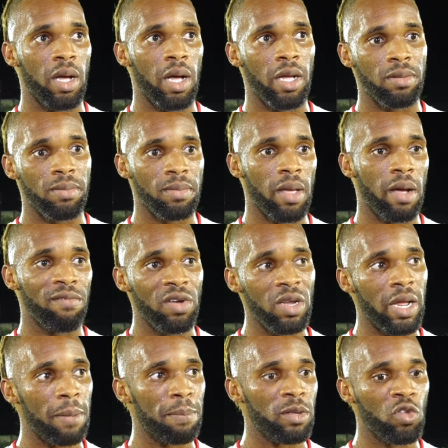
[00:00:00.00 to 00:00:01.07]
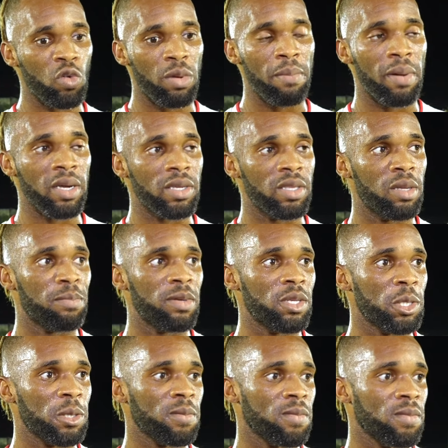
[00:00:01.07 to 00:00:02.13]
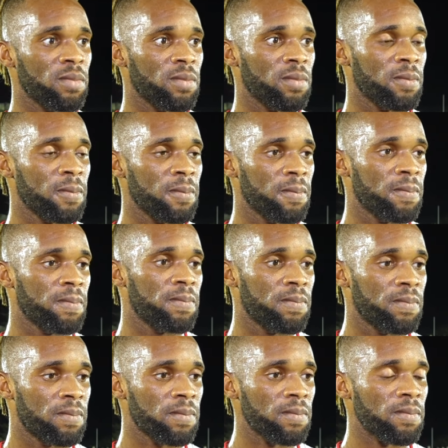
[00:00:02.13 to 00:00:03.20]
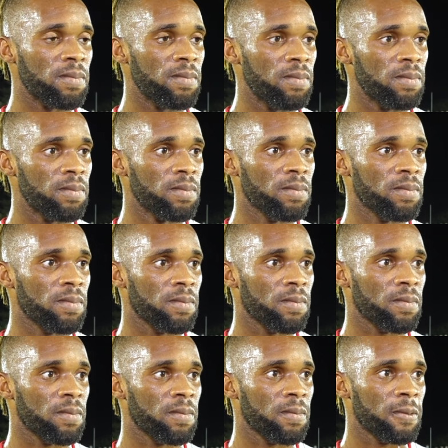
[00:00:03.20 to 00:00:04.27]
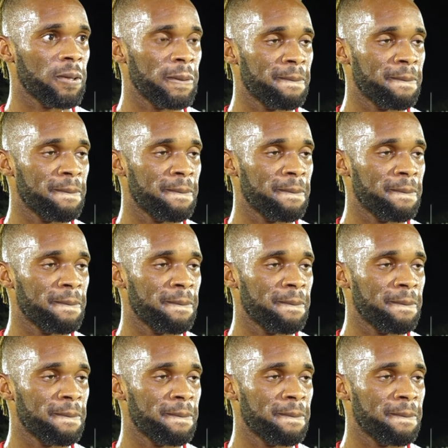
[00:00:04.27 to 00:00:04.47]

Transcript: And I'm very happy to be back in the pitch. Last time you played here